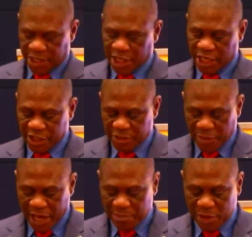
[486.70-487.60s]
It is
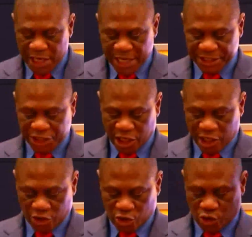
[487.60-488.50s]
my
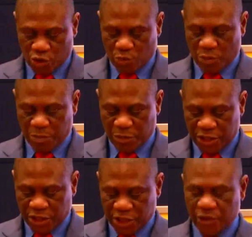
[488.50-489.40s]
pleasure to be
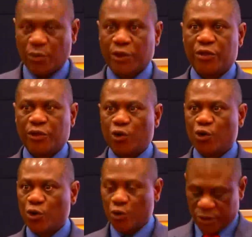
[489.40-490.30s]
meeting with
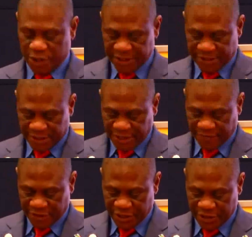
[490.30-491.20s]
you this
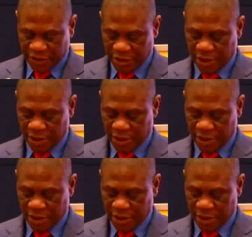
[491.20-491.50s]
evening